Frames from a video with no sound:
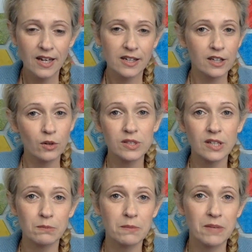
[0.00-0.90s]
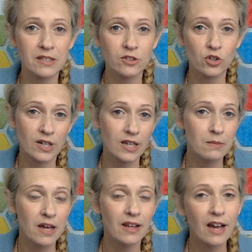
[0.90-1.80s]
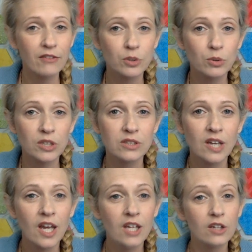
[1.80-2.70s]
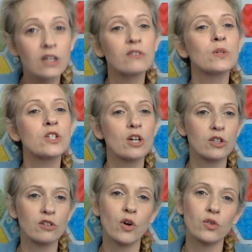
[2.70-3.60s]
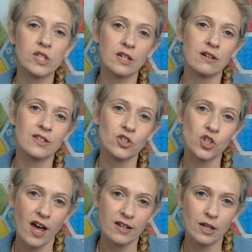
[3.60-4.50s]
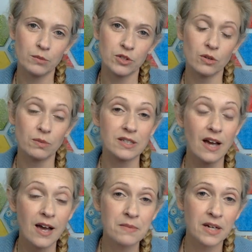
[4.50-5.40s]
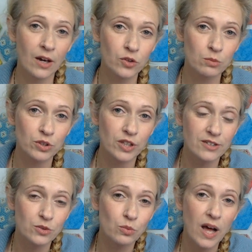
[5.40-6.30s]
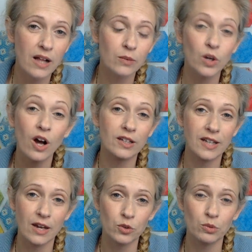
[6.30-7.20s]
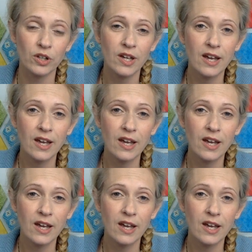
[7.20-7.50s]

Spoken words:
you can always send me a message or an email afterwards. You can even reach out to the folks here in the chat to help you do it, because I'm accountable as well. We're all accountable.